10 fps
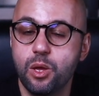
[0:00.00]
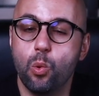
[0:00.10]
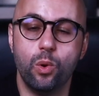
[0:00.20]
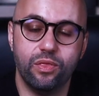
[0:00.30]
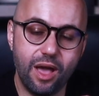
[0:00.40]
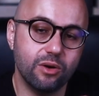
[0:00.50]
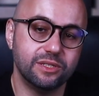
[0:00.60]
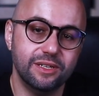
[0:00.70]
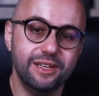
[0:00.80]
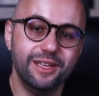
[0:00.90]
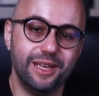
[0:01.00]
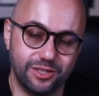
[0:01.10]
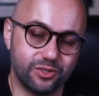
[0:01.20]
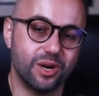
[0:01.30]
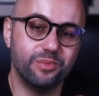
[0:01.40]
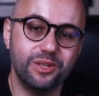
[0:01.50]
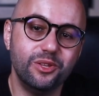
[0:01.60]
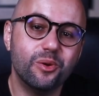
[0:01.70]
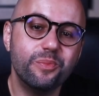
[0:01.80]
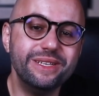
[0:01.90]
without interrupting
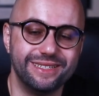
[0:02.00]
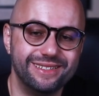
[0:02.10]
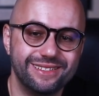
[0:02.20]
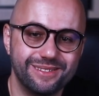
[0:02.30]
your business.